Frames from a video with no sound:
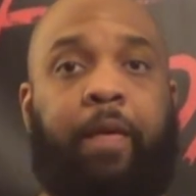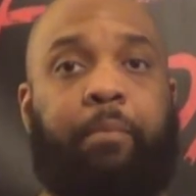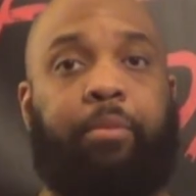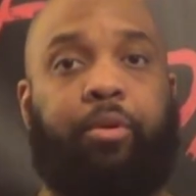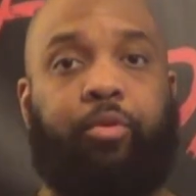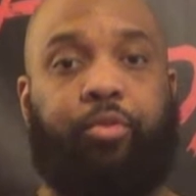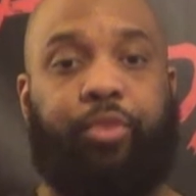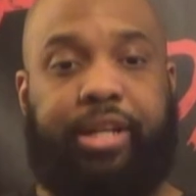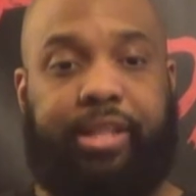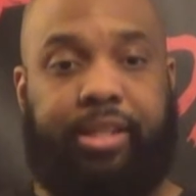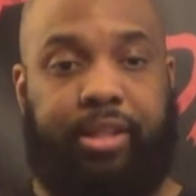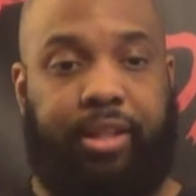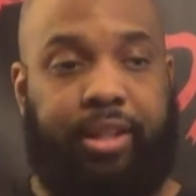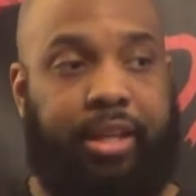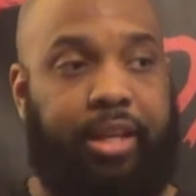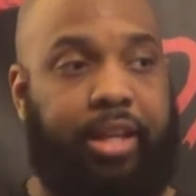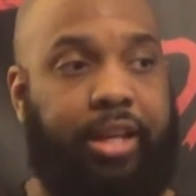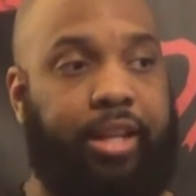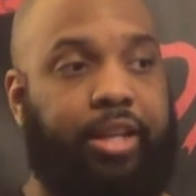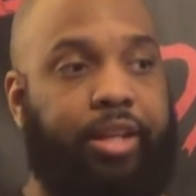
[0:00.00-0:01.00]
But
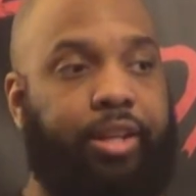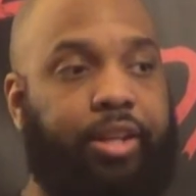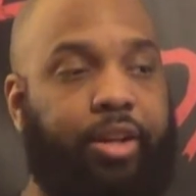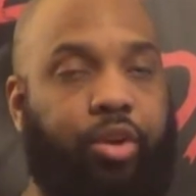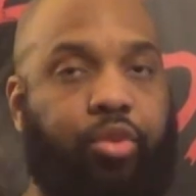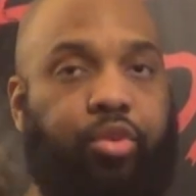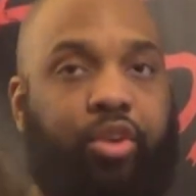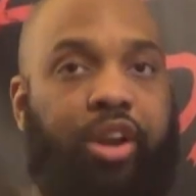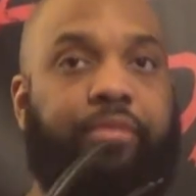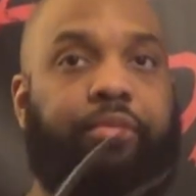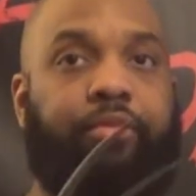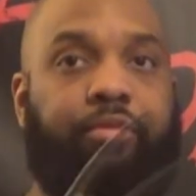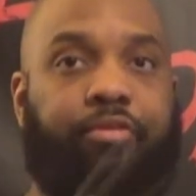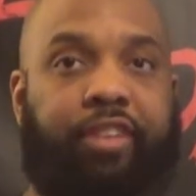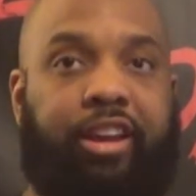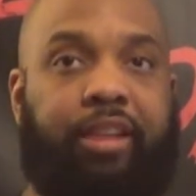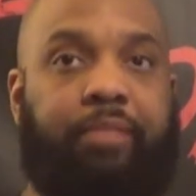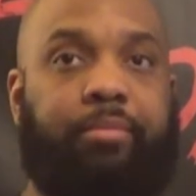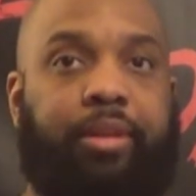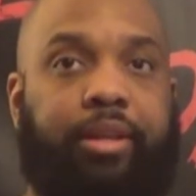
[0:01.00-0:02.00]
recently, the Craven
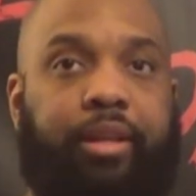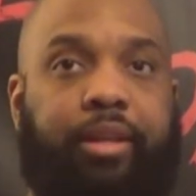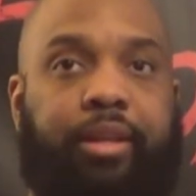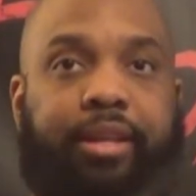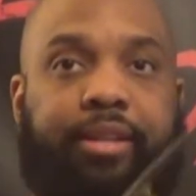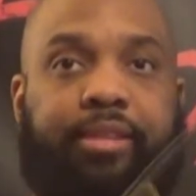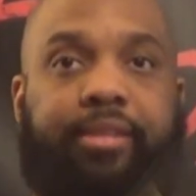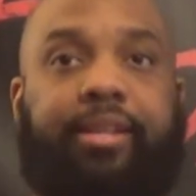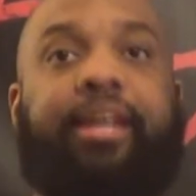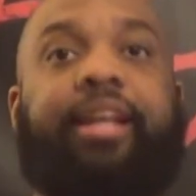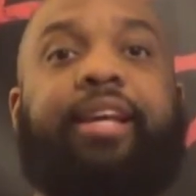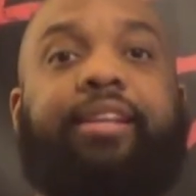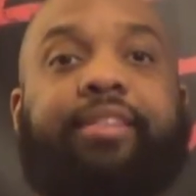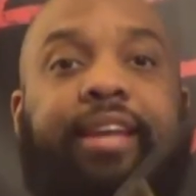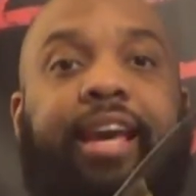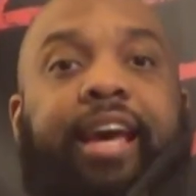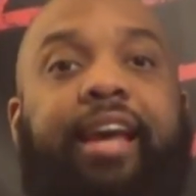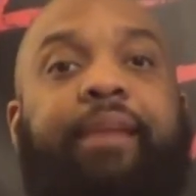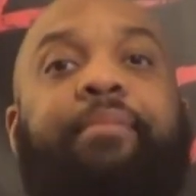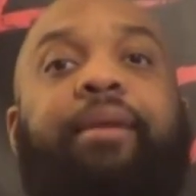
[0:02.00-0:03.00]
family estate has
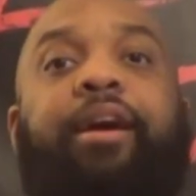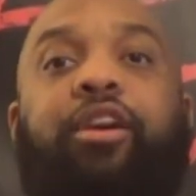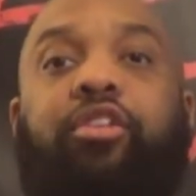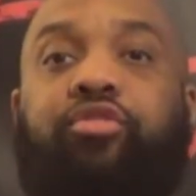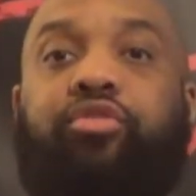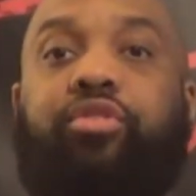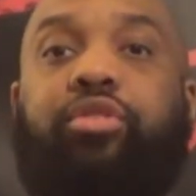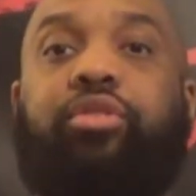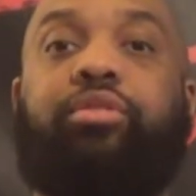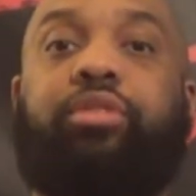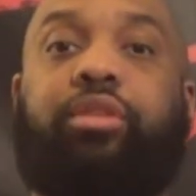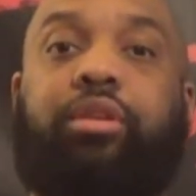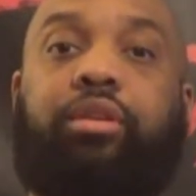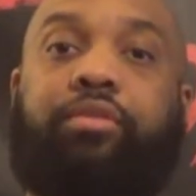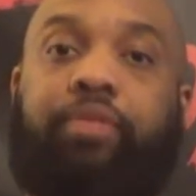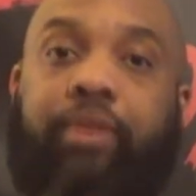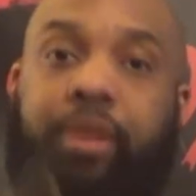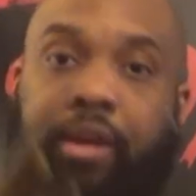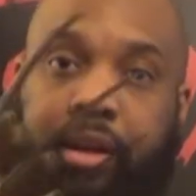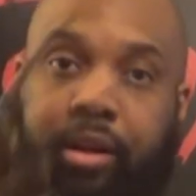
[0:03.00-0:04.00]
gotten back control
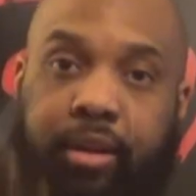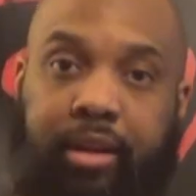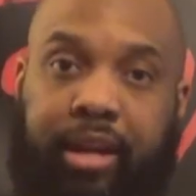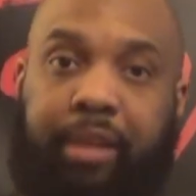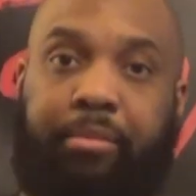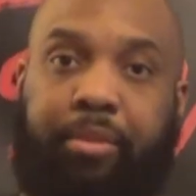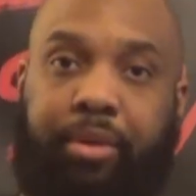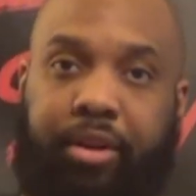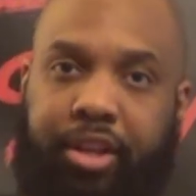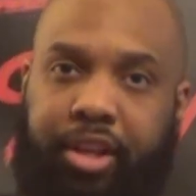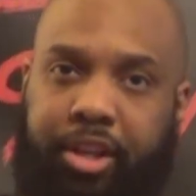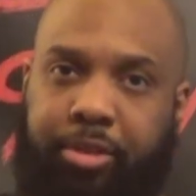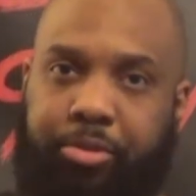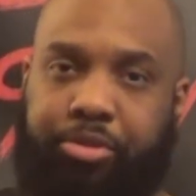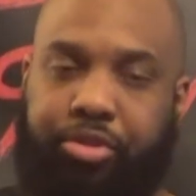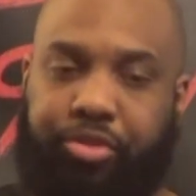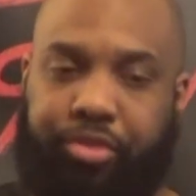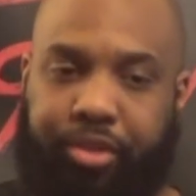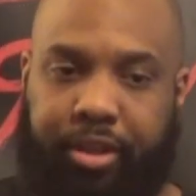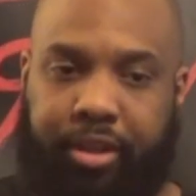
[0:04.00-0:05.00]
of Nightmare on Elm
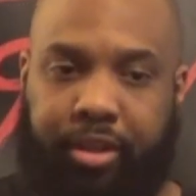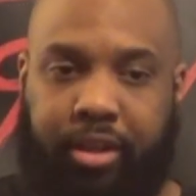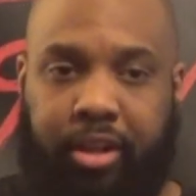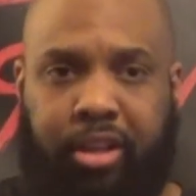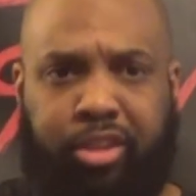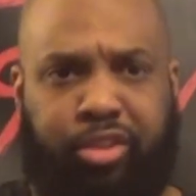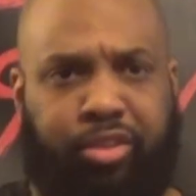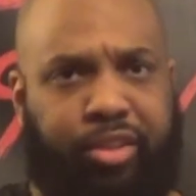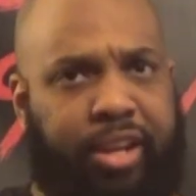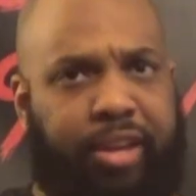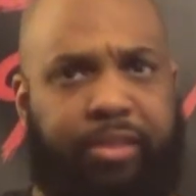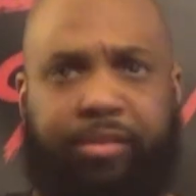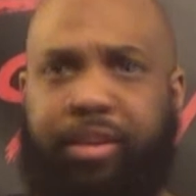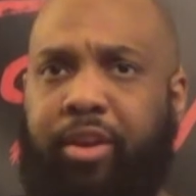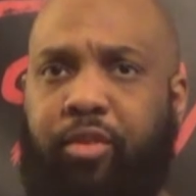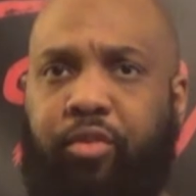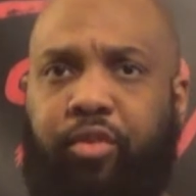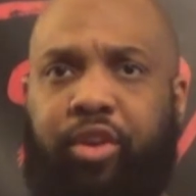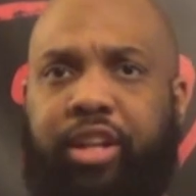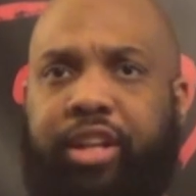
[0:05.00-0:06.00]
Street. So
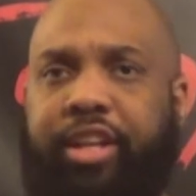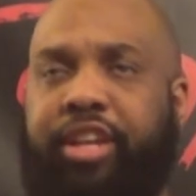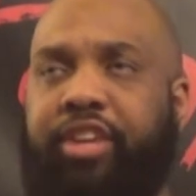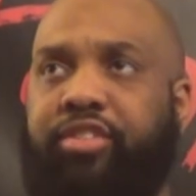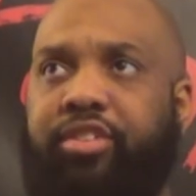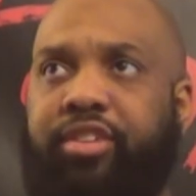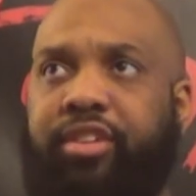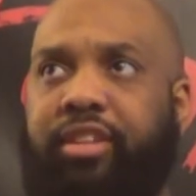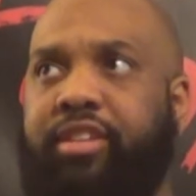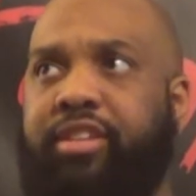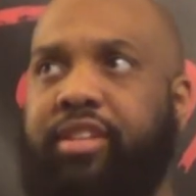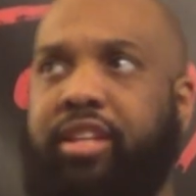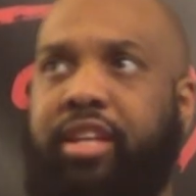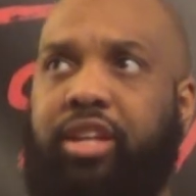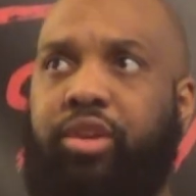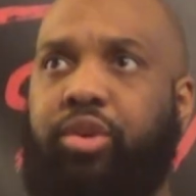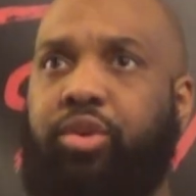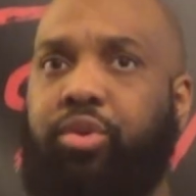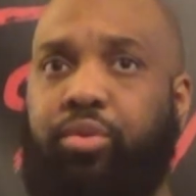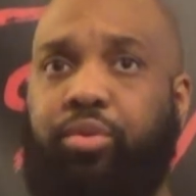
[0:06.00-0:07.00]
they're really interested in
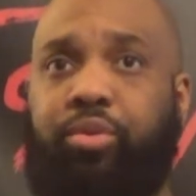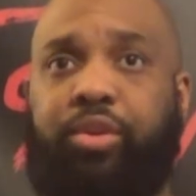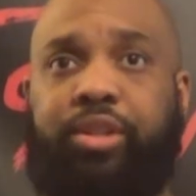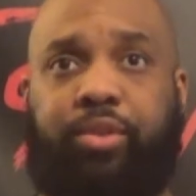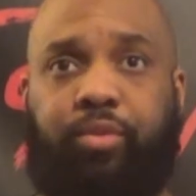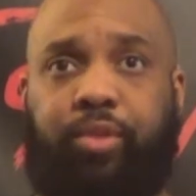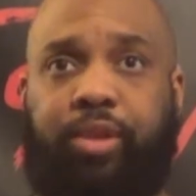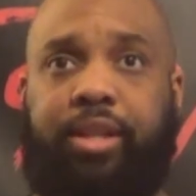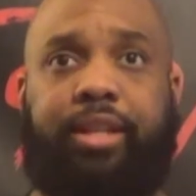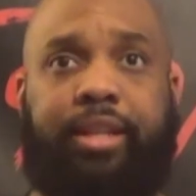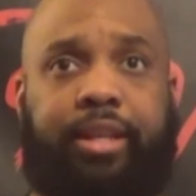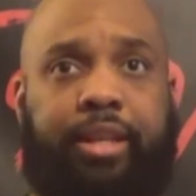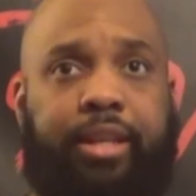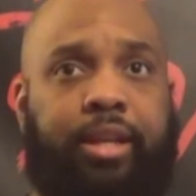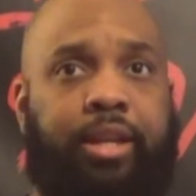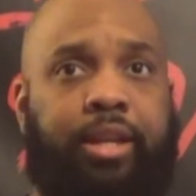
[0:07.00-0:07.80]
seeing who is really